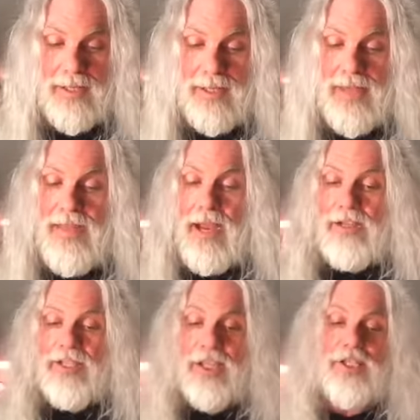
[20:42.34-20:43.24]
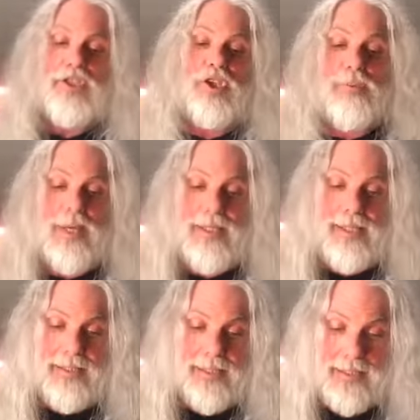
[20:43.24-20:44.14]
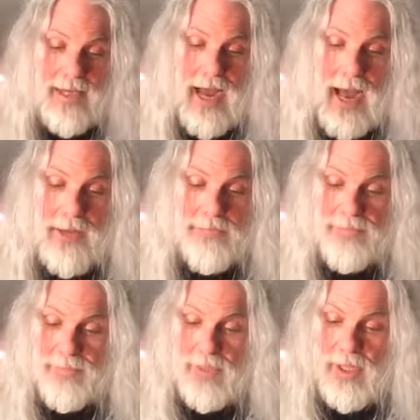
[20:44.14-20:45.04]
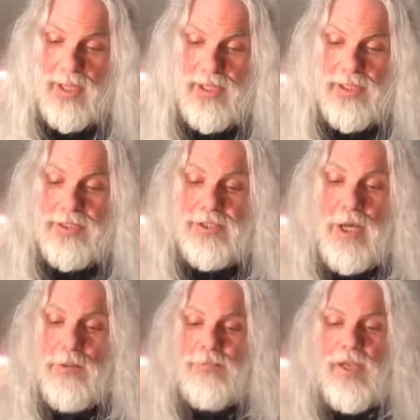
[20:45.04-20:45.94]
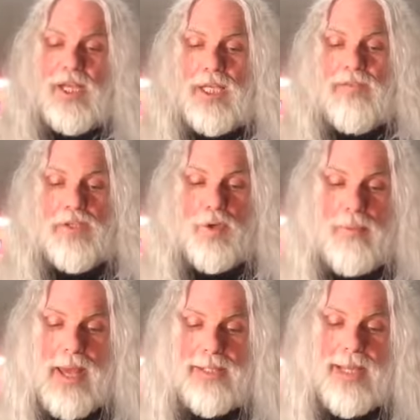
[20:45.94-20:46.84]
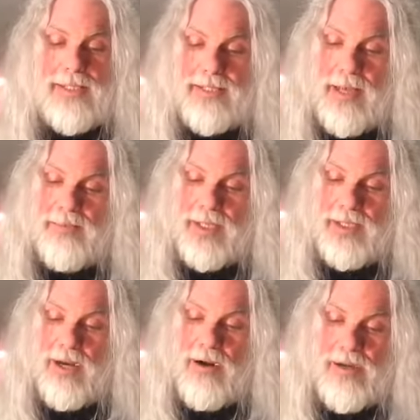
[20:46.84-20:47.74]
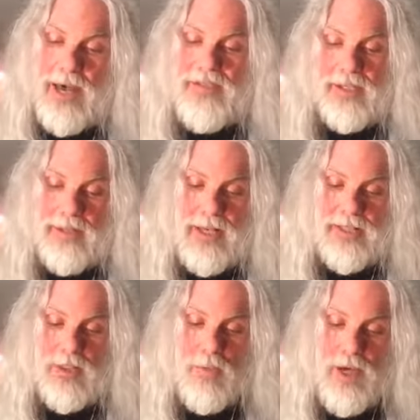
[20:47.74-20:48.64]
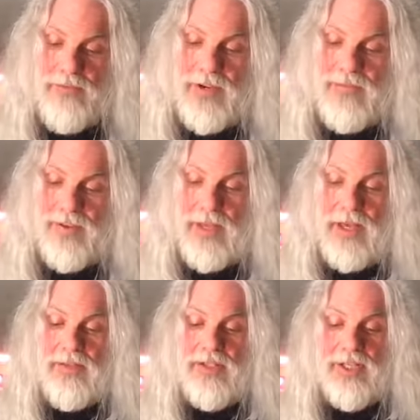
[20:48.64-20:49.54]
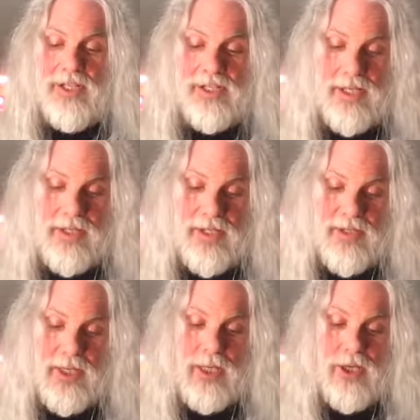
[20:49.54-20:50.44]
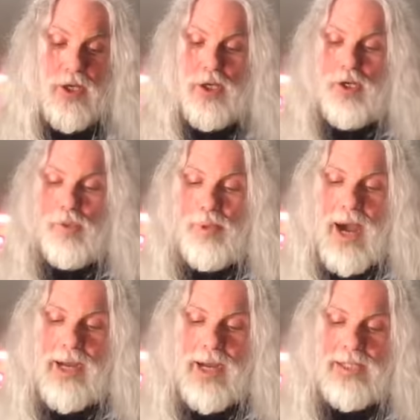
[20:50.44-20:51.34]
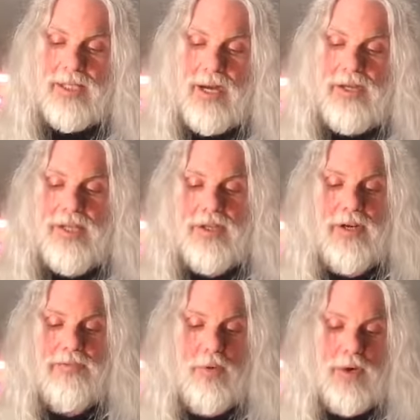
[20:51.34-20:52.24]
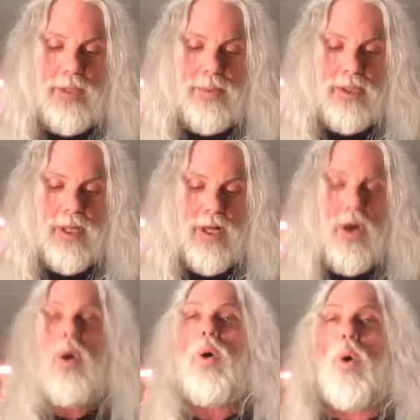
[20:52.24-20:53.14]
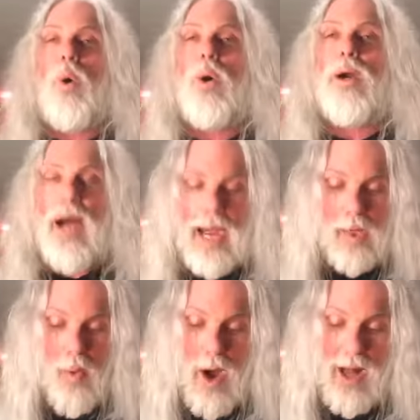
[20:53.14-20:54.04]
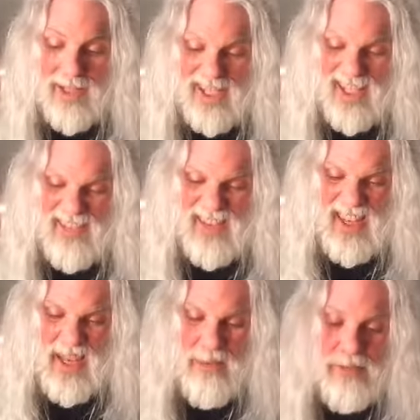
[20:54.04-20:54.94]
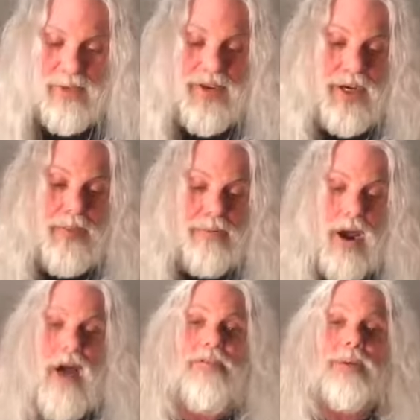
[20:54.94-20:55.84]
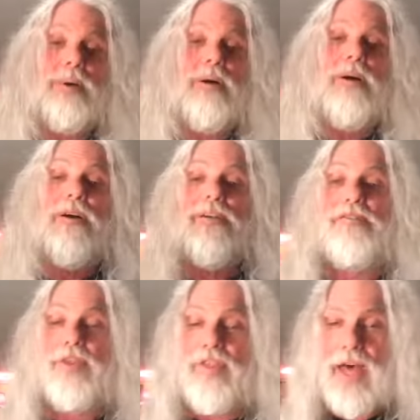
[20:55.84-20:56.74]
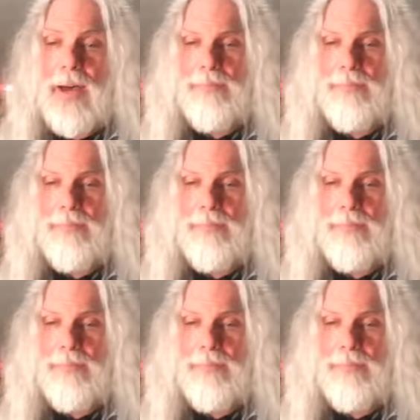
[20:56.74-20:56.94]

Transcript: And they are still zooming to the sky. So the individual mandate and subsidies are nothing less than welfare for the health insurance industry, whose products are neither affordable or high quality, but very profitable for them.